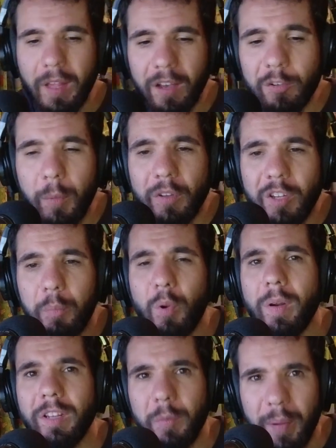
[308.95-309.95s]
I suppose it
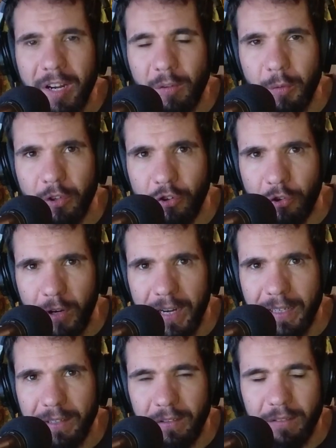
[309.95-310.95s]
probably depends what your
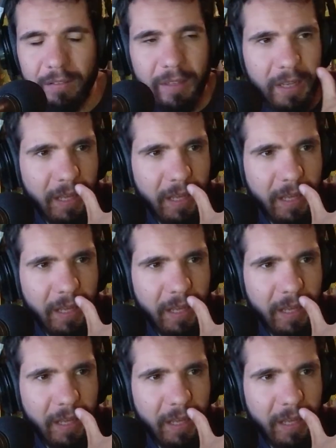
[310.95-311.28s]
trade is.